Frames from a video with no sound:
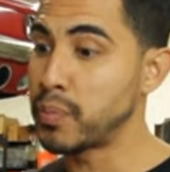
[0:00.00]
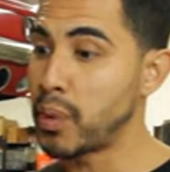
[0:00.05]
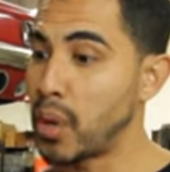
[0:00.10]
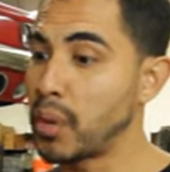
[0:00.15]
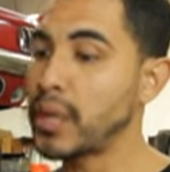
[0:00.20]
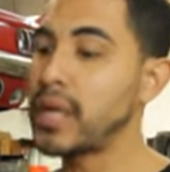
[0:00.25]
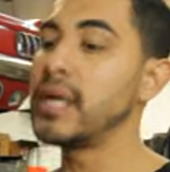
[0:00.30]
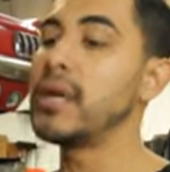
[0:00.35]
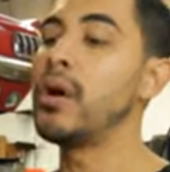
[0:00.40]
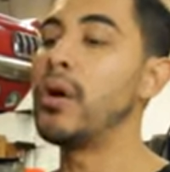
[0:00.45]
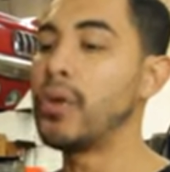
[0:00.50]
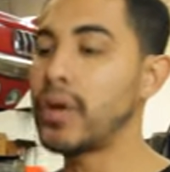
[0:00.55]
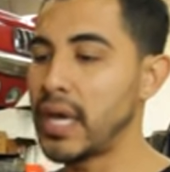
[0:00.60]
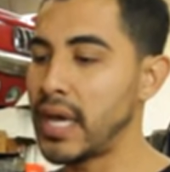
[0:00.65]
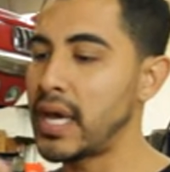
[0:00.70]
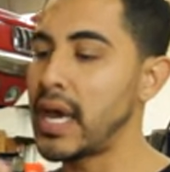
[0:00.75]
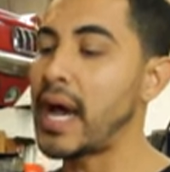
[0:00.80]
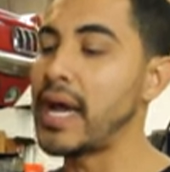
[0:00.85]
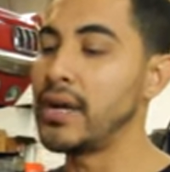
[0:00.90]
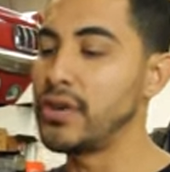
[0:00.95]
broken.
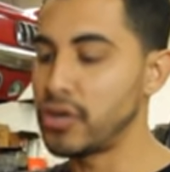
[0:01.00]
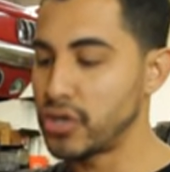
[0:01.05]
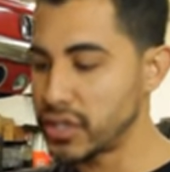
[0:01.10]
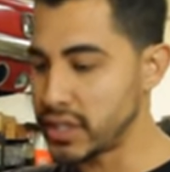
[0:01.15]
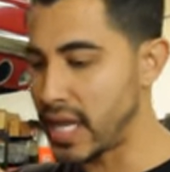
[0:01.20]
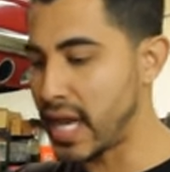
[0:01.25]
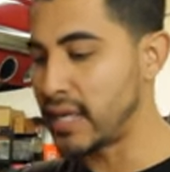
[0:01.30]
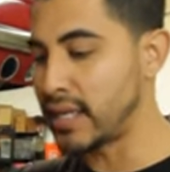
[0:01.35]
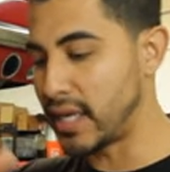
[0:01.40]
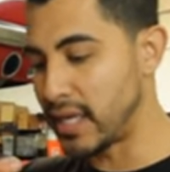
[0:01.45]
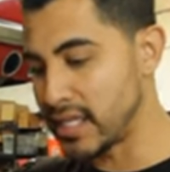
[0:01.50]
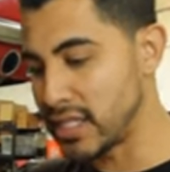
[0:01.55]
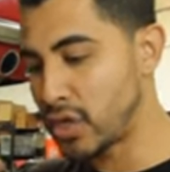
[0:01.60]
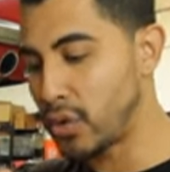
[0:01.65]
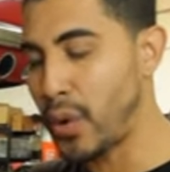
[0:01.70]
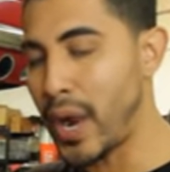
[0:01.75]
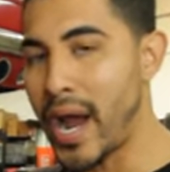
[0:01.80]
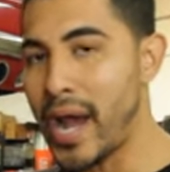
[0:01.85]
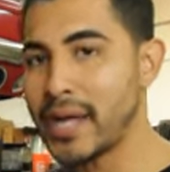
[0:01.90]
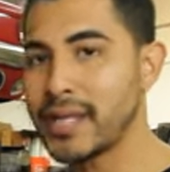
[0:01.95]
Okay, I understand that it's
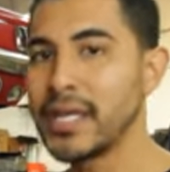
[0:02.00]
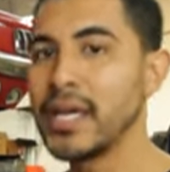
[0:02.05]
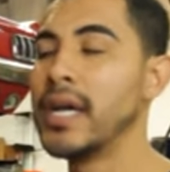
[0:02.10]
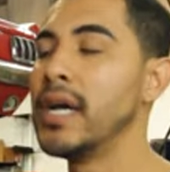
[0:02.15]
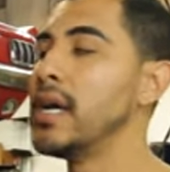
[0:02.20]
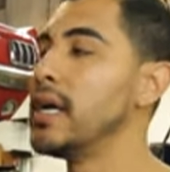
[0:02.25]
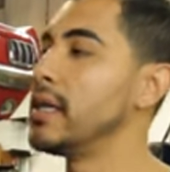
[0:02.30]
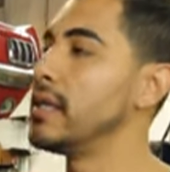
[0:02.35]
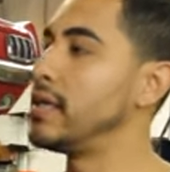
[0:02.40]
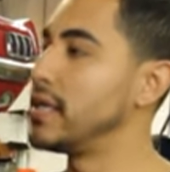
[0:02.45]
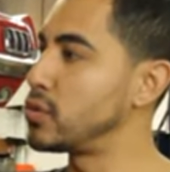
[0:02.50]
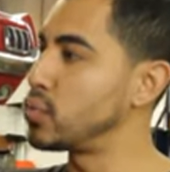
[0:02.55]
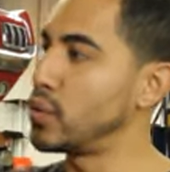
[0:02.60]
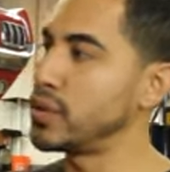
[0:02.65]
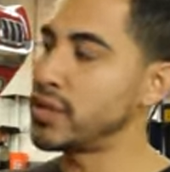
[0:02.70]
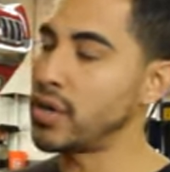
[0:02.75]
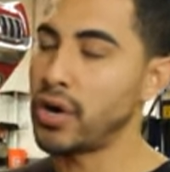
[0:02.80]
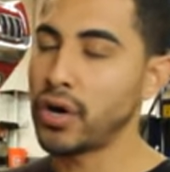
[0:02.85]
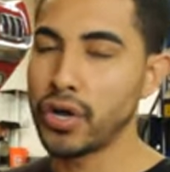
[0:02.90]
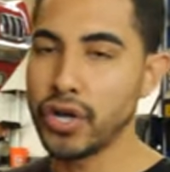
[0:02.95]
cracked. This
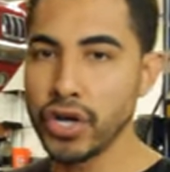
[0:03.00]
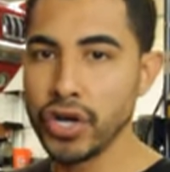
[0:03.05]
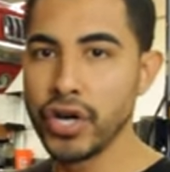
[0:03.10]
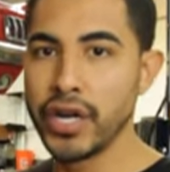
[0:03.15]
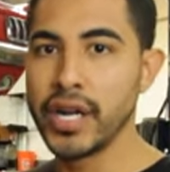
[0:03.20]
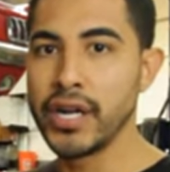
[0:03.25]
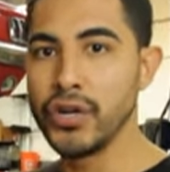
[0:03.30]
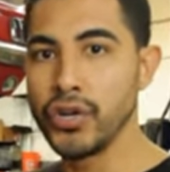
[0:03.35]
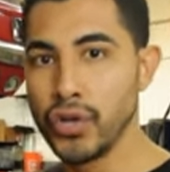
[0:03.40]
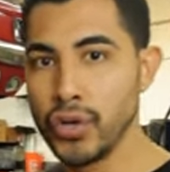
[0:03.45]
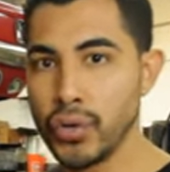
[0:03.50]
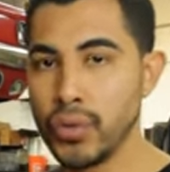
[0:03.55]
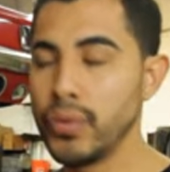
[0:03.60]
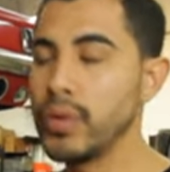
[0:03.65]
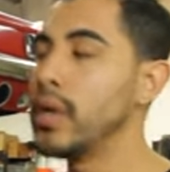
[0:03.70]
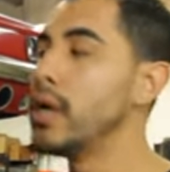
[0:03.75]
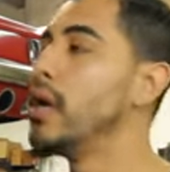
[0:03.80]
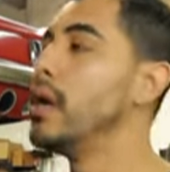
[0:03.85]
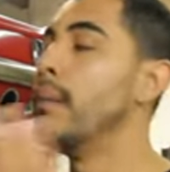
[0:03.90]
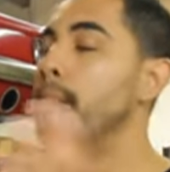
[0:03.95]
one's all good and new.
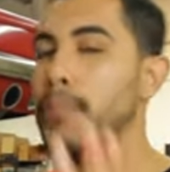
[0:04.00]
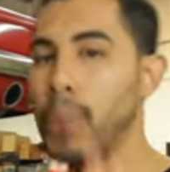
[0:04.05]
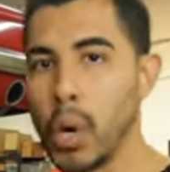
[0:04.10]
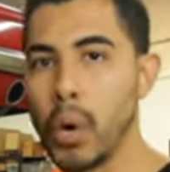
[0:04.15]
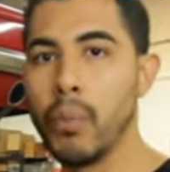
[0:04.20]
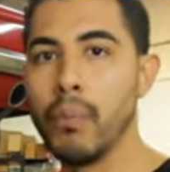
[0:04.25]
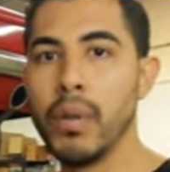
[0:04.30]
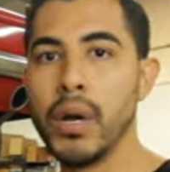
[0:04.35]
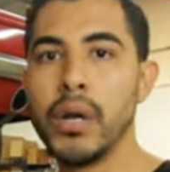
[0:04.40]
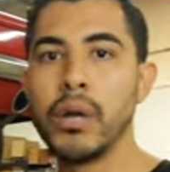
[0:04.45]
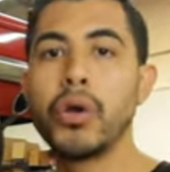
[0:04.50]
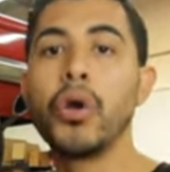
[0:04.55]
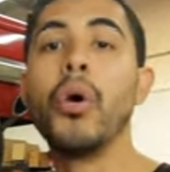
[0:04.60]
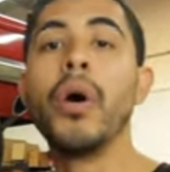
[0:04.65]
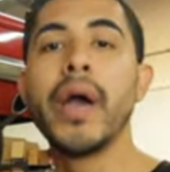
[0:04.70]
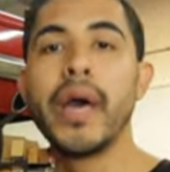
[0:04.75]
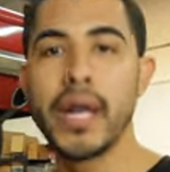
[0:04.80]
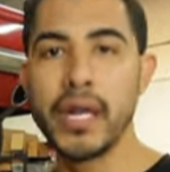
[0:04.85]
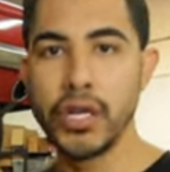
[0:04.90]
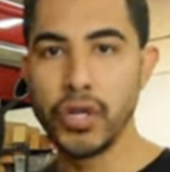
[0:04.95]
Boom, go
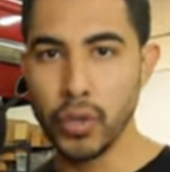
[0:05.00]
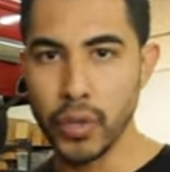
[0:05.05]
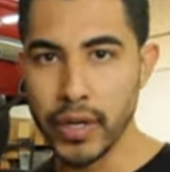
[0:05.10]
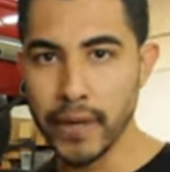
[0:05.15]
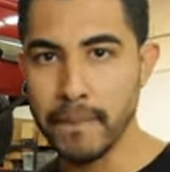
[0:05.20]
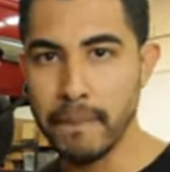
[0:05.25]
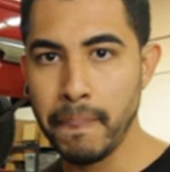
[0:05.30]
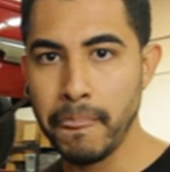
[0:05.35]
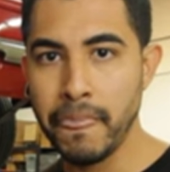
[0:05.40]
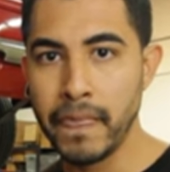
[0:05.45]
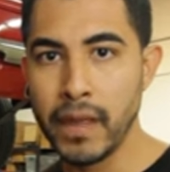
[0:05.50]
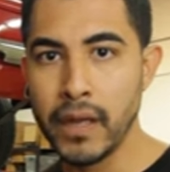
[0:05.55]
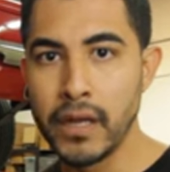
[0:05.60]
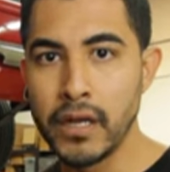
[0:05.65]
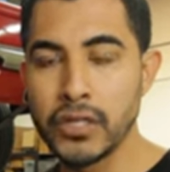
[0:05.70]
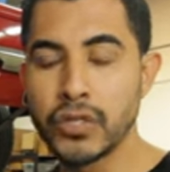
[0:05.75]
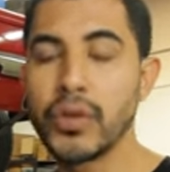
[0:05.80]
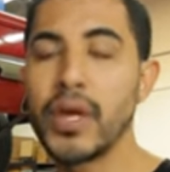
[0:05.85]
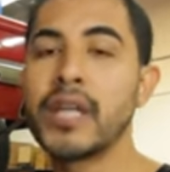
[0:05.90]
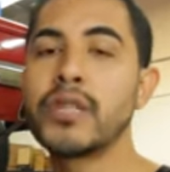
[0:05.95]
ahead and do it.
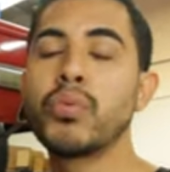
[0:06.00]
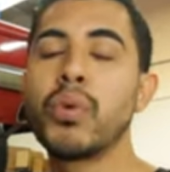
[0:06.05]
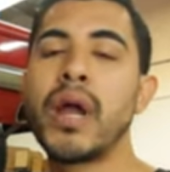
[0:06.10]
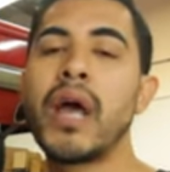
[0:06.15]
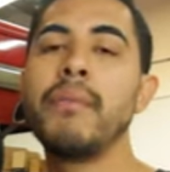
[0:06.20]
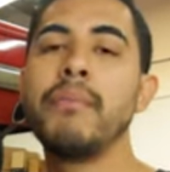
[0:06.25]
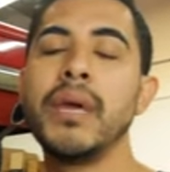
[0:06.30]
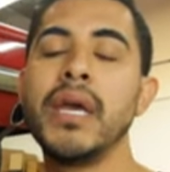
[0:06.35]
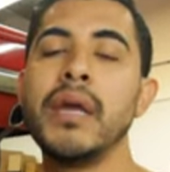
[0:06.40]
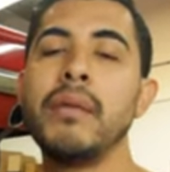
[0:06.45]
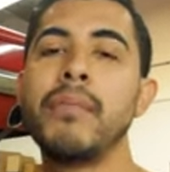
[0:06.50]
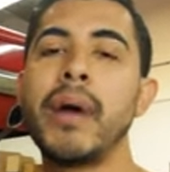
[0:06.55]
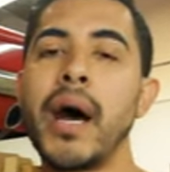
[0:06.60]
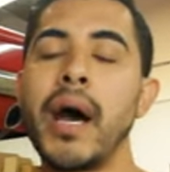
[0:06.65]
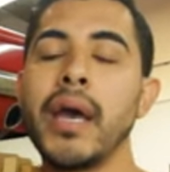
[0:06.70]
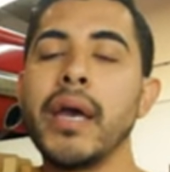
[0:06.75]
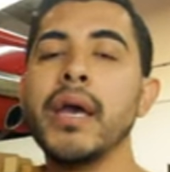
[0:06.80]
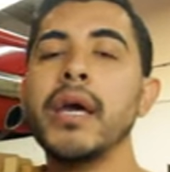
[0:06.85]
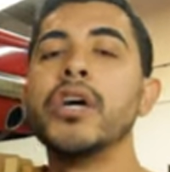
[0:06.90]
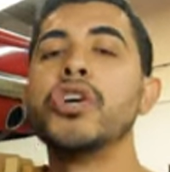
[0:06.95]
So that's what I mean
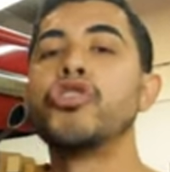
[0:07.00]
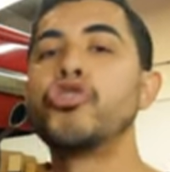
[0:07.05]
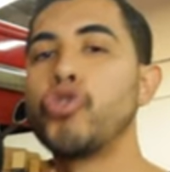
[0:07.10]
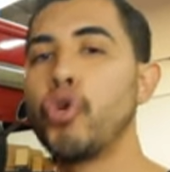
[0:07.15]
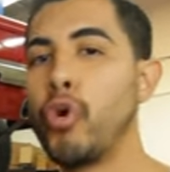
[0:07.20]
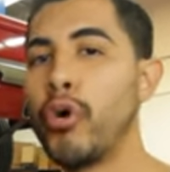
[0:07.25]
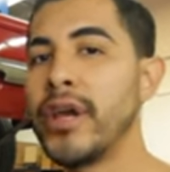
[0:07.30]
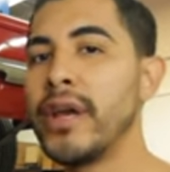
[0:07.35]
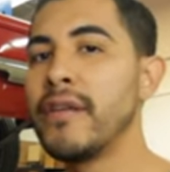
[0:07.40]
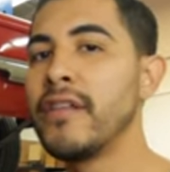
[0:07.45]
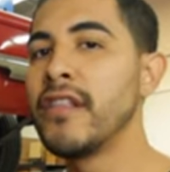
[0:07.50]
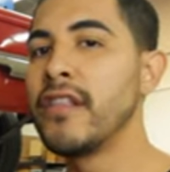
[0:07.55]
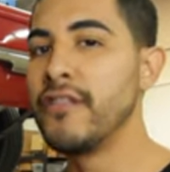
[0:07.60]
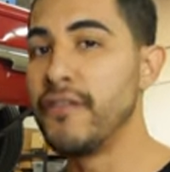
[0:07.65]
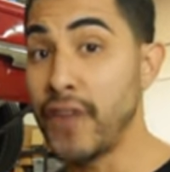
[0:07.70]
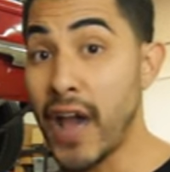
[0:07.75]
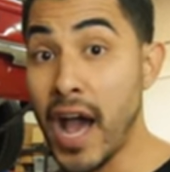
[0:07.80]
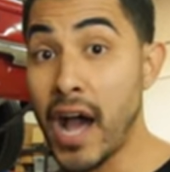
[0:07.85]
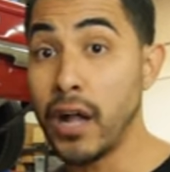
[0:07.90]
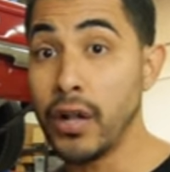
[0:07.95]
by showing the
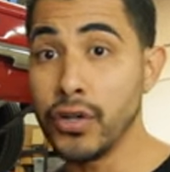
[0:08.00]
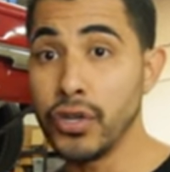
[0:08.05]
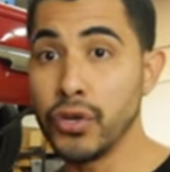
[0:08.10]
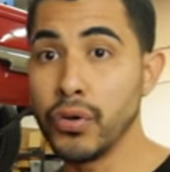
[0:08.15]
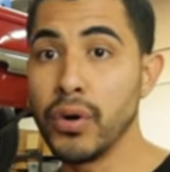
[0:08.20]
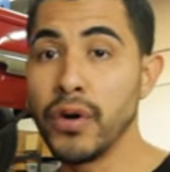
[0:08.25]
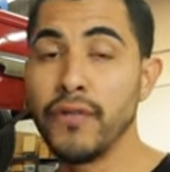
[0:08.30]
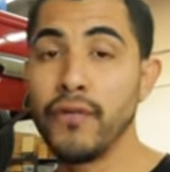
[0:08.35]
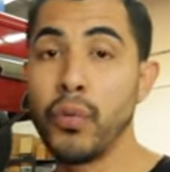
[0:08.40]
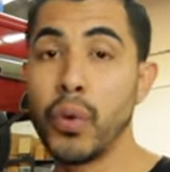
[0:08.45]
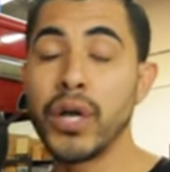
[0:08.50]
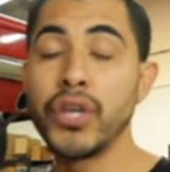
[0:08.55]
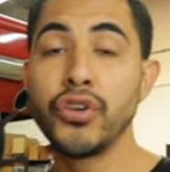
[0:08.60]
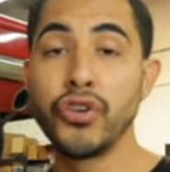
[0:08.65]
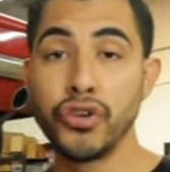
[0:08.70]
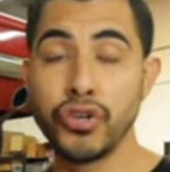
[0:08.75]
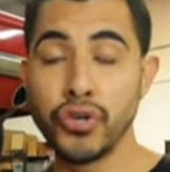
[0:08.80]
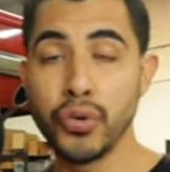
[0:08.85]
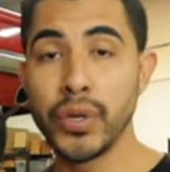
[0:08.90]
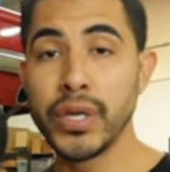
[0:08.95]
value of what
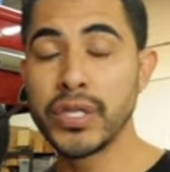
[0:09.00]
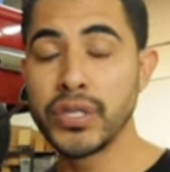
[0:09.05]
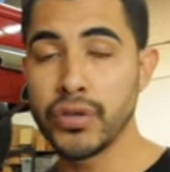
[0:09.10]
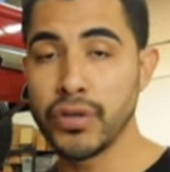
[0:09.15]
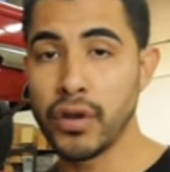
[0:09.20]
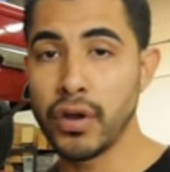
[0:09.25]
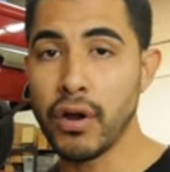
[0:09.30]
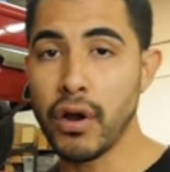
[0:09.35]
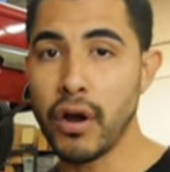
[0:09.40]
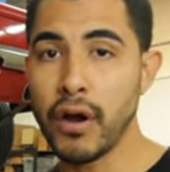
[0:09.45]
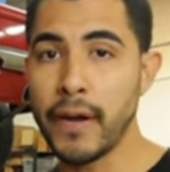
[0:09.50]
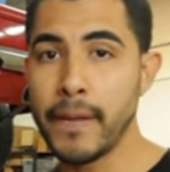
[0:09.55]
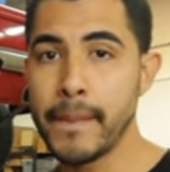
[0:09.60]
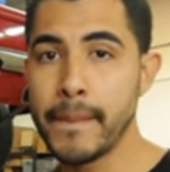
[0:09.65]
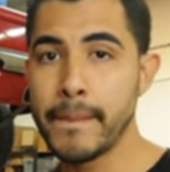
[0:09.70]
you're doing to their car.